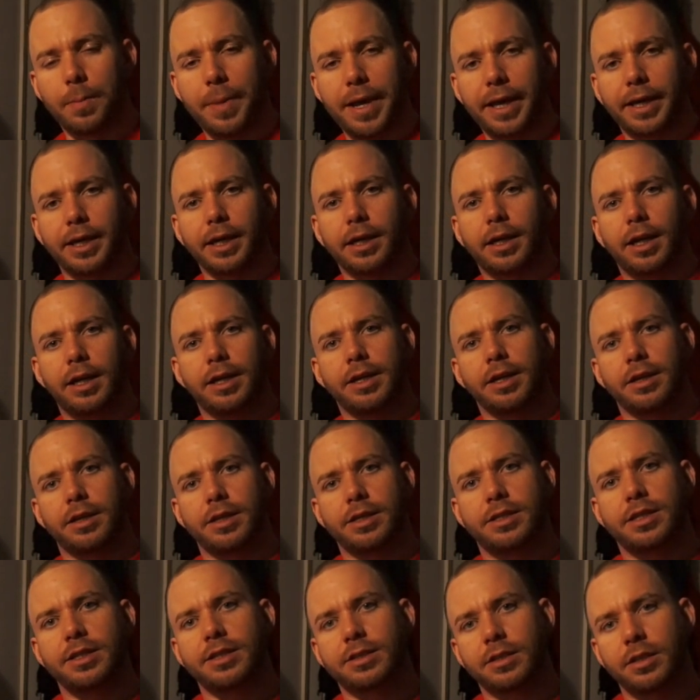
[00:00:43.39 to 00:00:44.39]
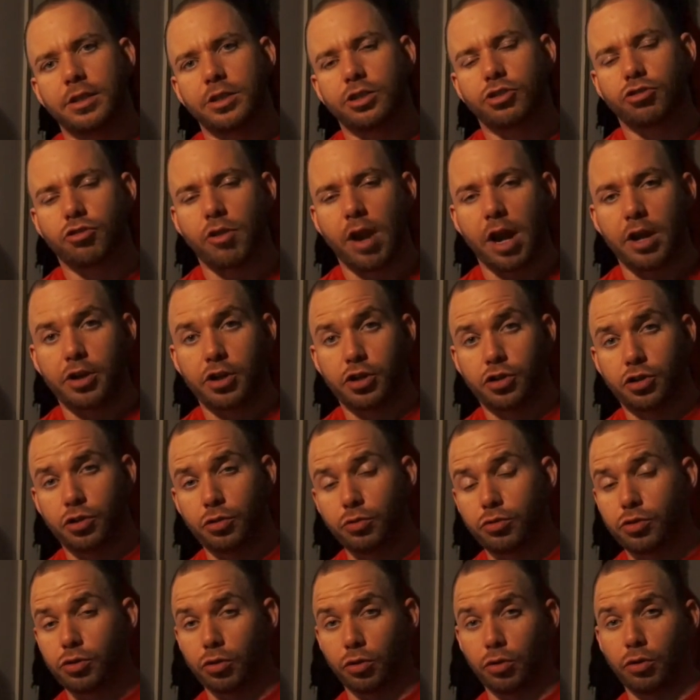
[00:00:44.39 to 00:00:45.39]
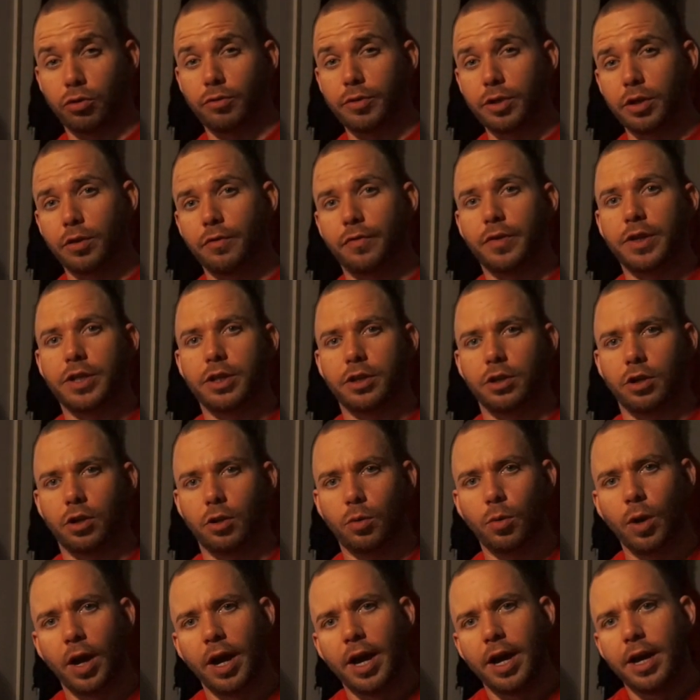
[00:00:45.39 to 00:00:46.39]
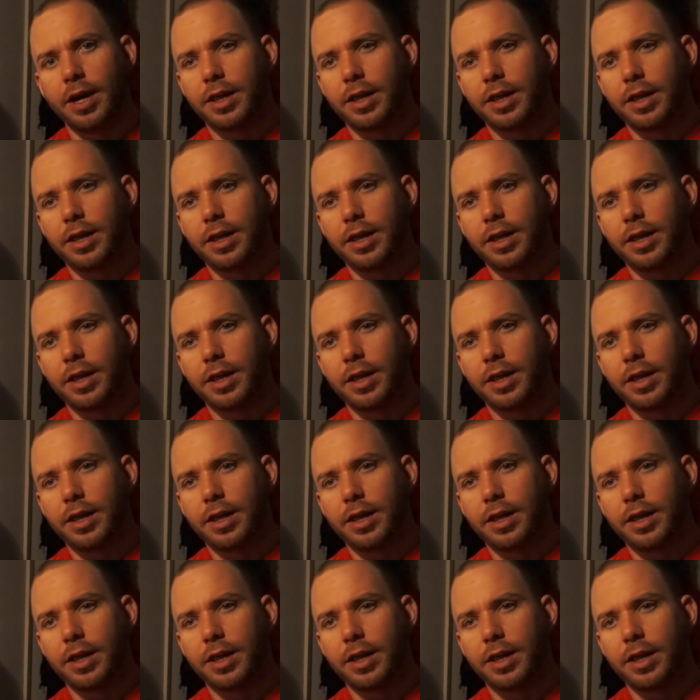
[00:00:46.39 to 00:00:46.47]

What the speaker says: make it clear this isn't a scratch tutorial video.